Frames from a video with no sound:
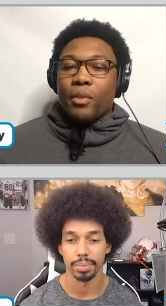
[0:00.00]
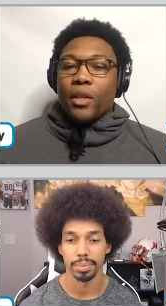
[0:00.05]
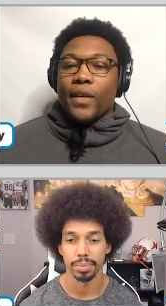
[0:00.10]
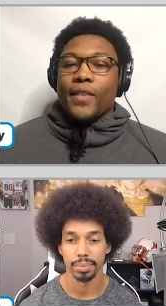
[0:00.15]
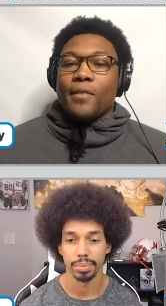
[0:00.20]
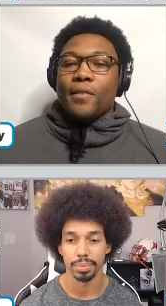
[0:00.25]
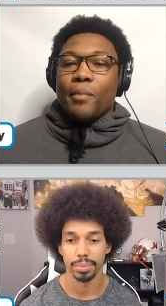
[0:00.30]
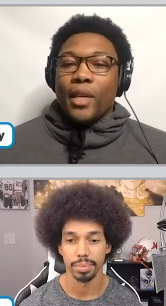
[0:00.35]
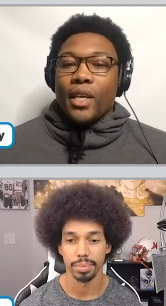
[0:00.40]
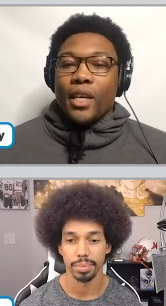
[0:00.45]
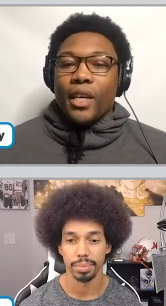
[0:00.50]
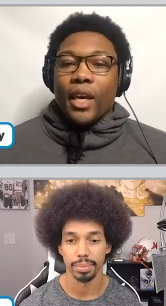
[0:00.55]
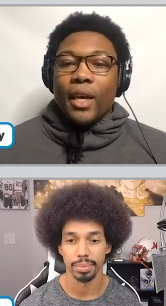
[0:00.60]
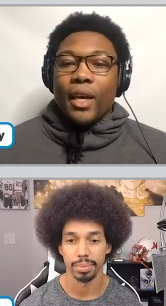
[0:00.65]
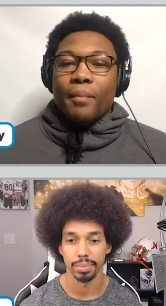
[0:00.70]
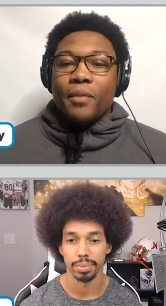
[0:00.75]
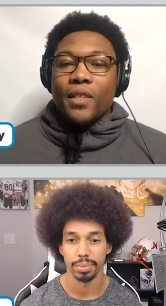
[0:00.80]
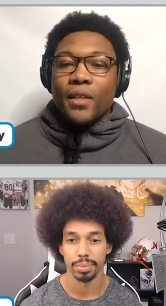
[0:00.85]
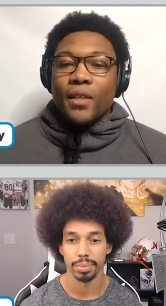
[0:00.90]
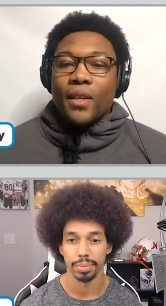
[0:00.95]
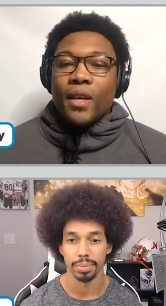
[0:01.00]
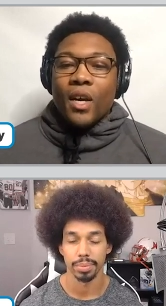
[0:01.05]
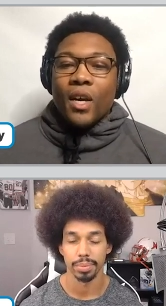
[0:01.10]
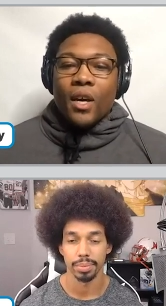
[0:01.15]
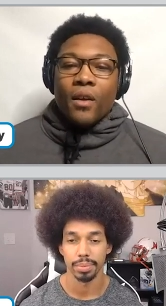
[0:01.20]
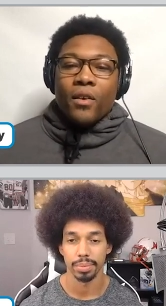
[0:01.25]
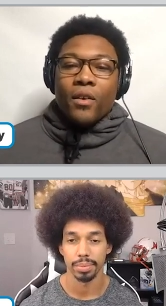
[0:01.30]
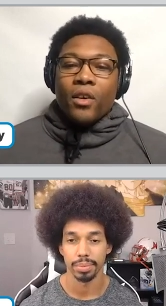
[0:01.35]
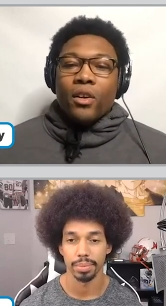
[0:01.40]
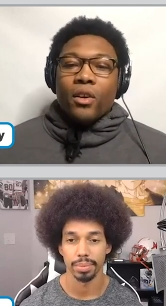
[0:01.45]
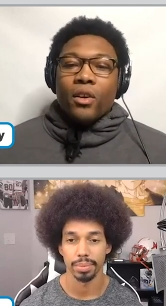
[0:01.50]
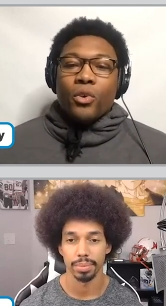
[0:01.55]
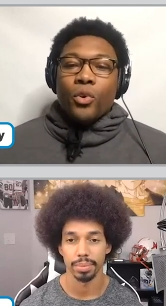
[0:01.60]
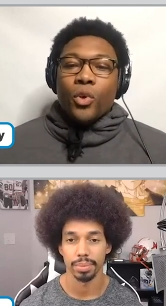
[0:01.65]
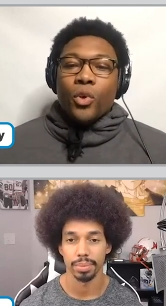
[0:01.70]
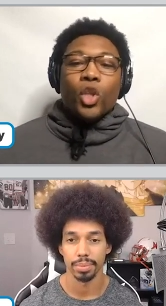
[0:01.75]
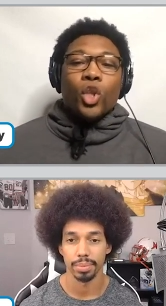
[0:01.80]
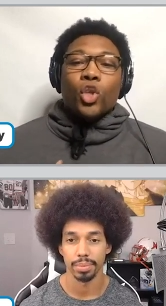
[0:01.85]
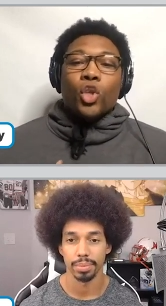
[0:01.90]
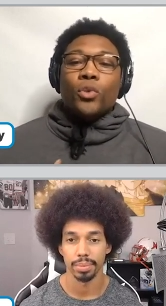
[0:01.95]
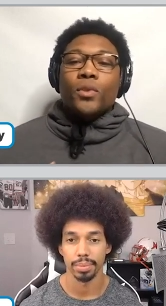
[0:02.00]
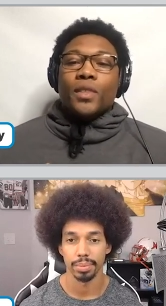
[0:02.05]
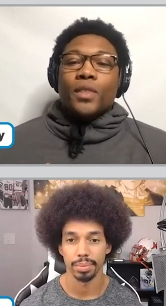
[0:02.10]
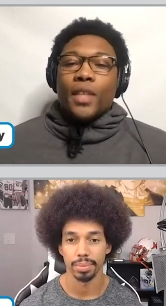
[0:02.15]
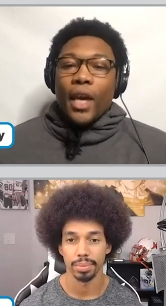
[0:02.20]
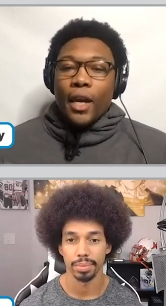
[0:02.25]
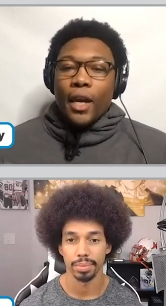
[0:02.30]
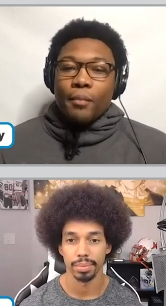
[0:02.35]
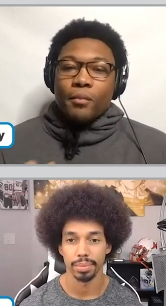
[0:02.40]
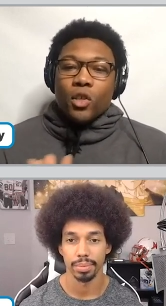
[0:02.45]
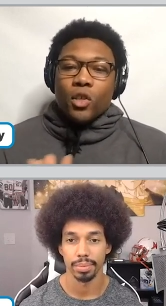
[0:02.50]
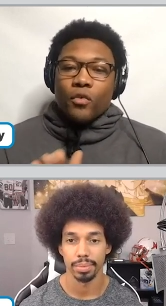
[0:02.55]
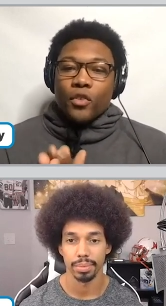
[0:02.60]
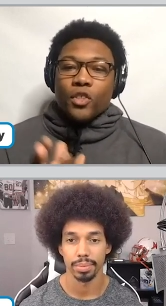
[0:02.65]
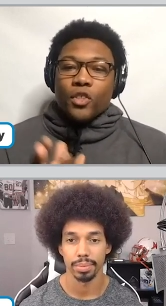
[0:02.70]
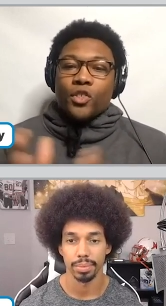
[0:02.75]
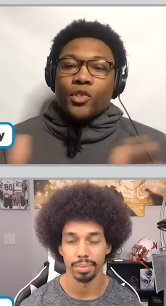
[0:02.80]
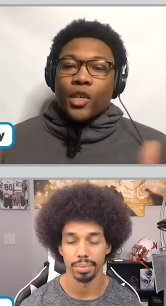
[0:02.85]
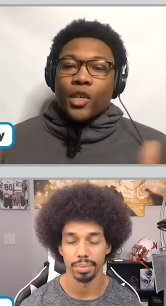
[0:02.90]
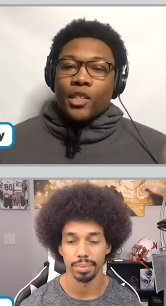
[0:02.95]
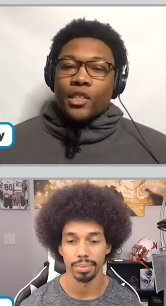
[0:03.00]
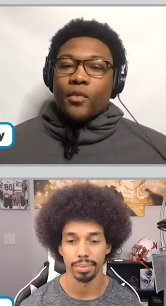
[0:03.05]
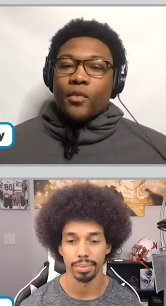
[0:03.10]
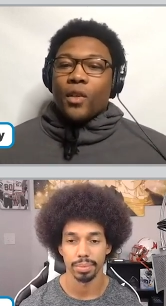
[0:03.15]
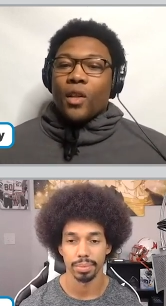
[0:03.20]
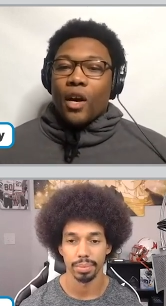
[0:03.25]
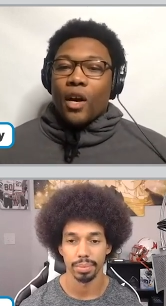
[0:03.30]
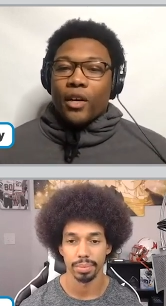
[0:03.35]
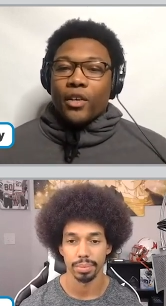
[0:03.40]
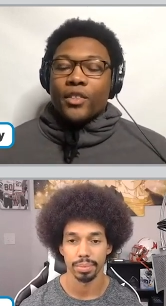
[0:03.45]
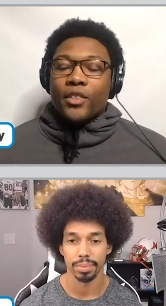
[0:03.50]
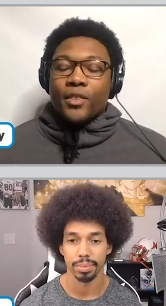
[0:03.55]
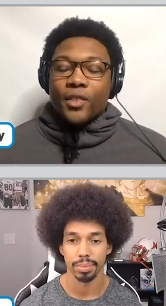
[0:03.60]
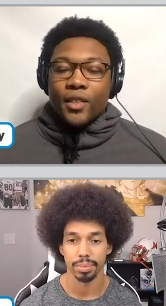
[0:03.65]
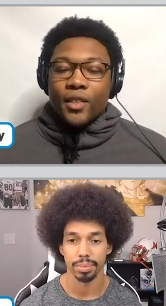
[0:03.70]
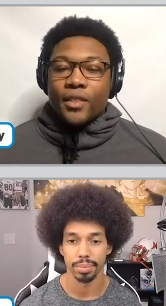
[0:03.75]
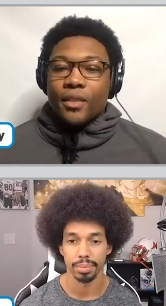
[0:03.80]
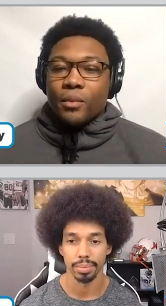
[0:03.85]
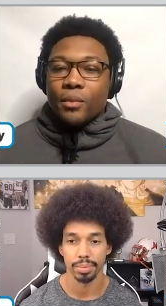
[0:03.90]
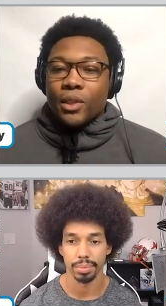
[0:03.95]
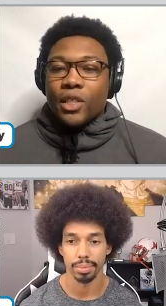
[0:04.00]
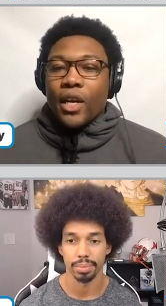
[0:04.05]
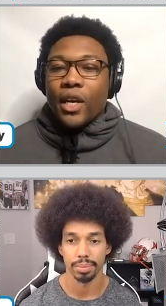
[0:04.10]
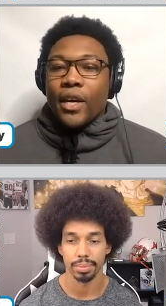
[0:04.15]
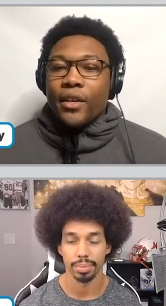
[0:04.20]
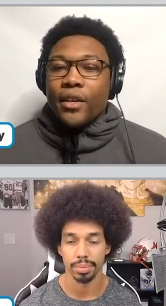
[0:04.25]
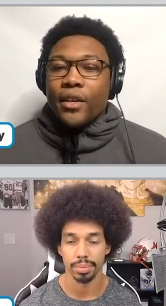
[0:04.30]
Speaker 1: play as many games. And, you know, you can lose games over the stretch of a longer season, which I